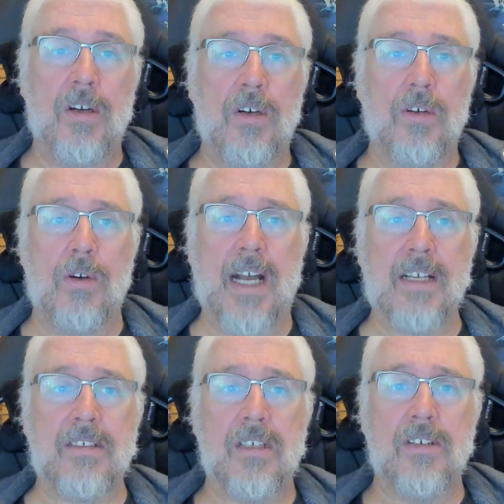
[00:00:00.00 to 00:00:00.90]
or
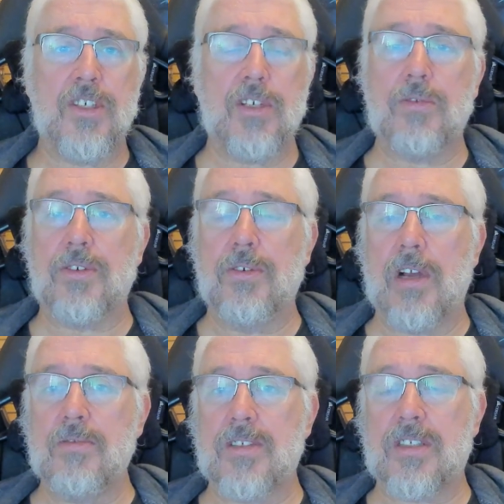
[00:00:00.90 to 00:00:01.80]
has children who
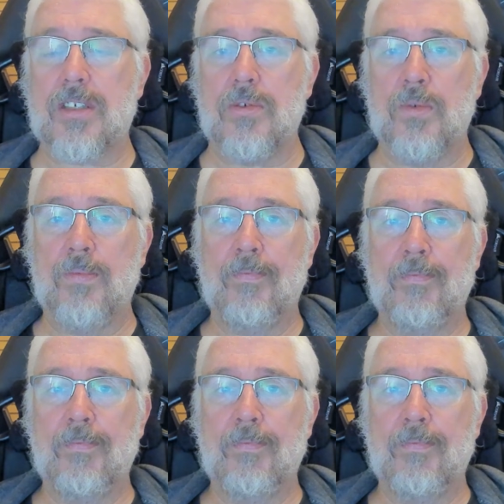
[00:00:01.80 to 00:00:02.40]
go to school,